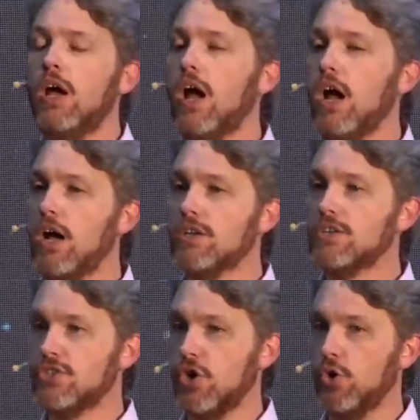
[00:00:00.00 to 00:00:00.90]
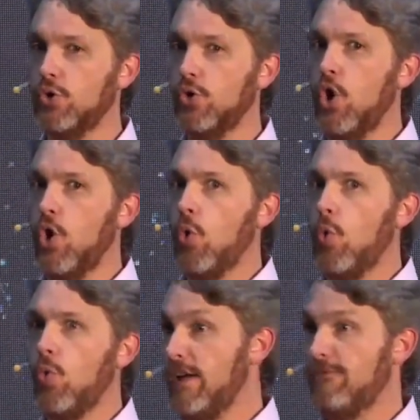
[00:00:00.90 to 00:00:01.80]
Uh, so
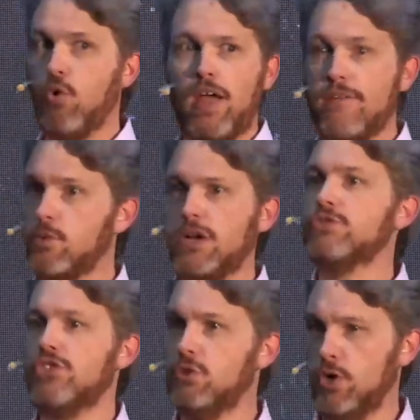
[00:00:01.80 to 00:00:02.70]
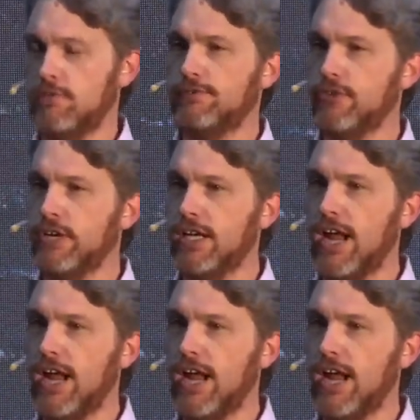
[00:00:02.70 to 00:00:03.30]
therefore everyone else should work for free.